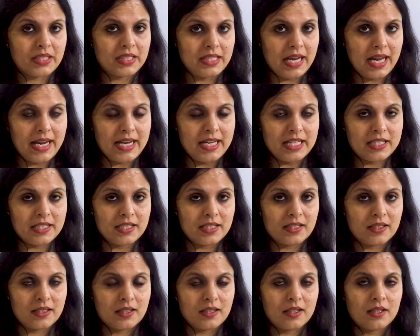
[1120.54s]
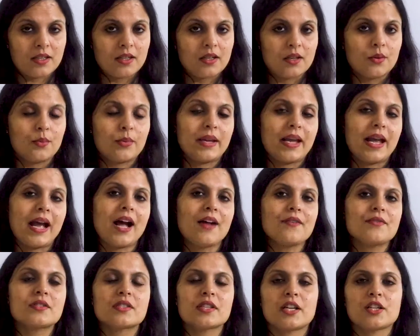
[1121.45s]
right? We
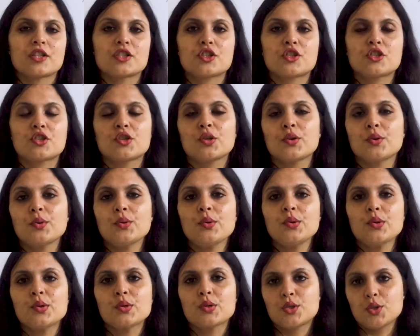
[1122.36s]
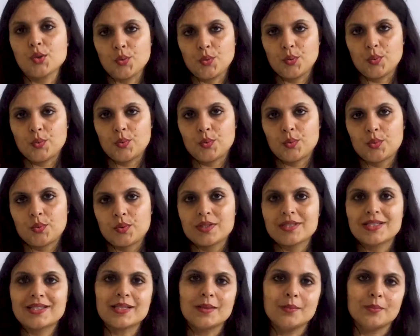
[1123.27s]
have sent you to.
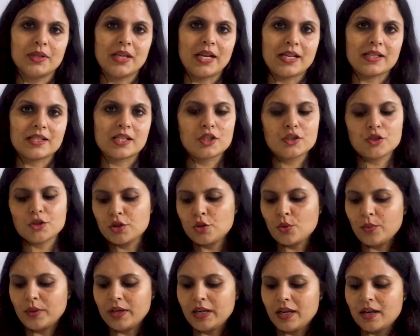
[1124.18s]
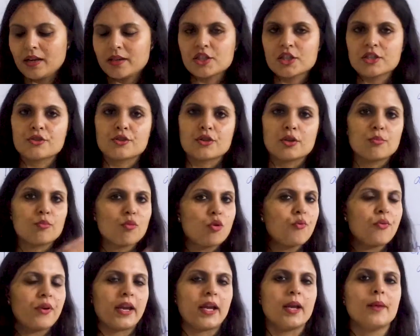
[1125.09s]
Simple as that. So you will just
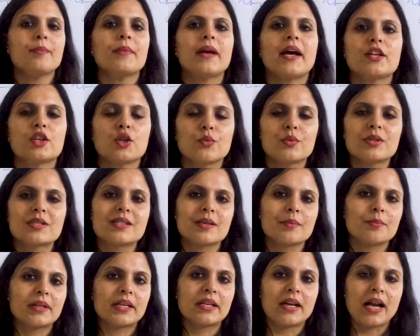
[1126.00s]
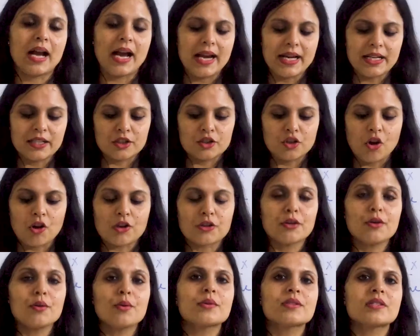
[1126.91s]
remove him and you will simply write the
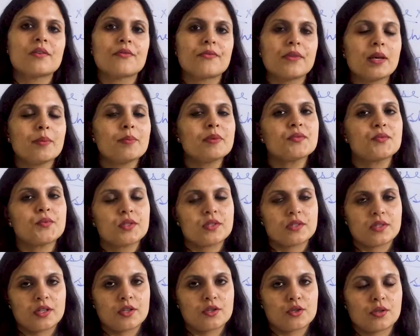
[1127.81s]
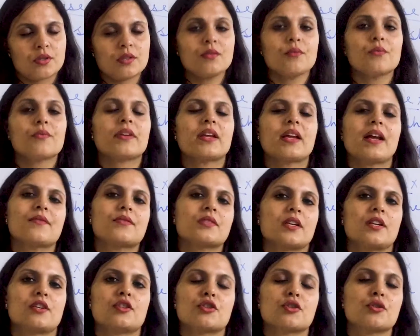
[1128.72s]
doctor who is a famous physician, we have
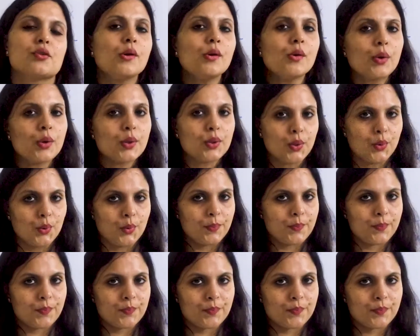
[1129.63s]
sent you to,